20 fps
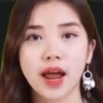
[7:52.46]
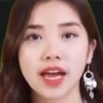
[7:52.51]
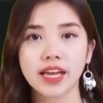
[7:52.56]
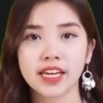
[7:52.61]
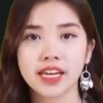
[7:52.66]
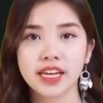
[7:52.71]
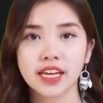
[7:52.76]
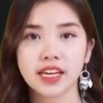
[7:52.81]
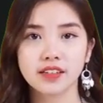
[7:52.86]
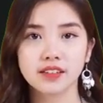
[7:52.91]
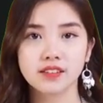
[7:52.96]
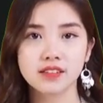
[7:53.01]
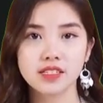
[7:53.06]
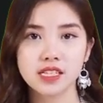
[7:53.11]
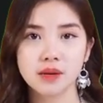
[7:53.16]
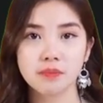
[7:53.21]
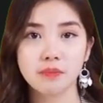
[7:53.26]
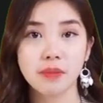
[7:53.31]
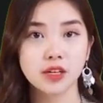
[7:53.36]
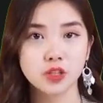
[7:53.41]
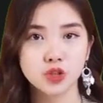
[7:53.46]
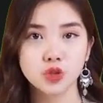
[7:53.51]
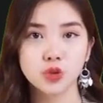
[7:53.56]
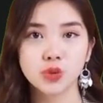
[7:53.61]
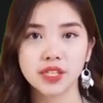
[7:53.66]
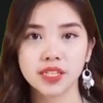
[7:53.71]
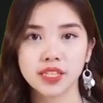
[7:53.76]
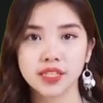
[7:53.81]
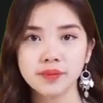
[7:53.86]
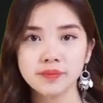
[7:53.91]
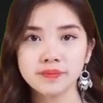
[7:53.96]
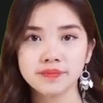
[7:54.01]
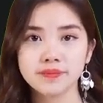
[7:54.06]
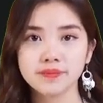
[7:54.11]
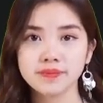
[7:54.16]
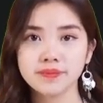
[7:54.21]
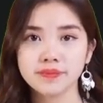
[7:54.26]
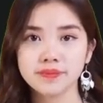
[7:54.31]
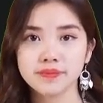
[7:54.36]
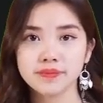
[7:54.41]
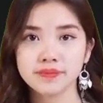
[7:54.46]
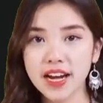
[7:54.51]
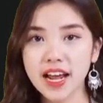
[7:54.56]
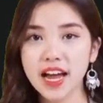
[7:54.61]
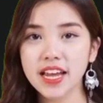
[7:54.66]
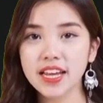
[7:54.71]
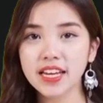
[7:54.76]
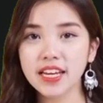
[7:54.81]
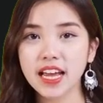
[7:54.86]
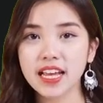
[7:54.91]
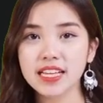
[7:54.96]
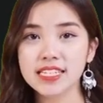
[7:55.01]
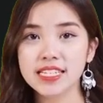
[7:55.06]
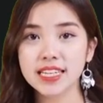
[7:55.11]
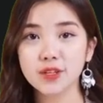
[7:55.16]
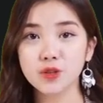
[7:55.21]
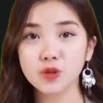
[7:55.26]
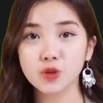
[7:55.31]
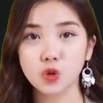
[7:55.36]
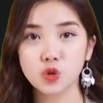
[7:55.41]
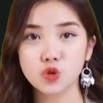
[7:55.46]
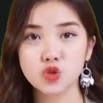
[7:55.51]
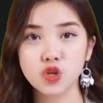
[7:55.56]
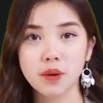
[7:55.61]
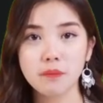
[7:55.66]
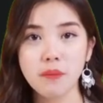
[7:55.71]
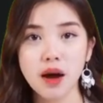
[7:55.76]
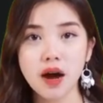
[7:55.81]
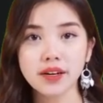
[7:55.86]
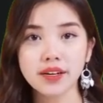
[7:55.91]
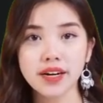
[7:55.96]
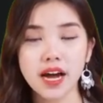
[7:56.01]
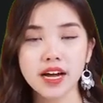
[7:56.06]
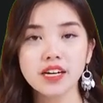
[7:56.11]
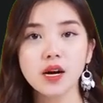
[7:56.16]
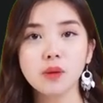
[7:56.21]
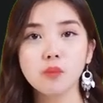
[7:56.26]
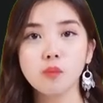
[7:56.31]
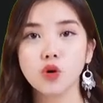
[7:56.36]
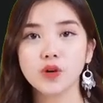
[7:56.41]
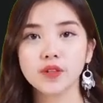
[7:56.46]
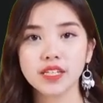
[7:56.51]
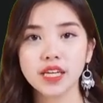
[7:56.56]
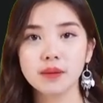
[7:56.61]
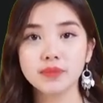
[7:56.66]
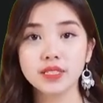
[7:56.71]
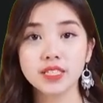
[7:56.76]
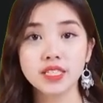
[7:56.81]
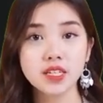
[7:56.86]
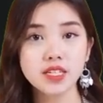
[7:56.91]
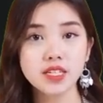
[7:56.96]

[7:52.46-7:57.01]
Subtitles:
Gimme the word of a SAO-style beta test, I'll throw everything away.